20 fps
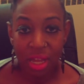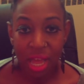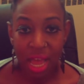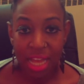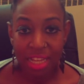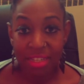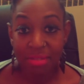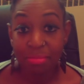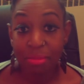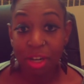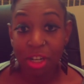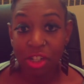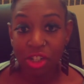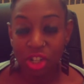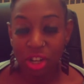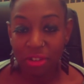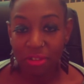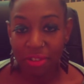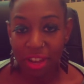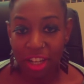as much
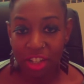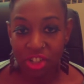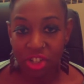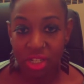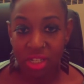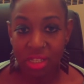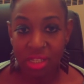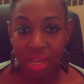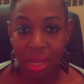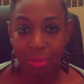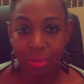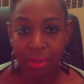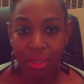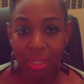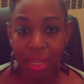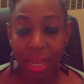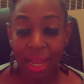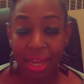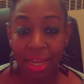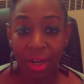affection as I would
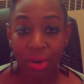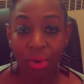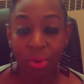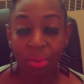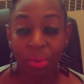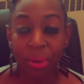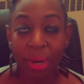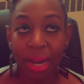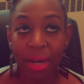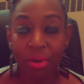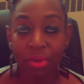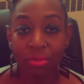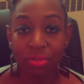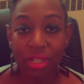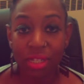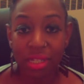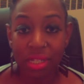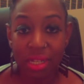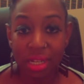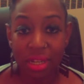like, or when I don't
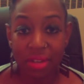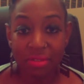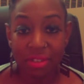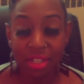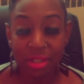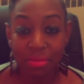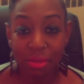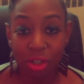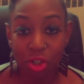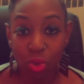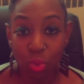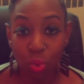receive as much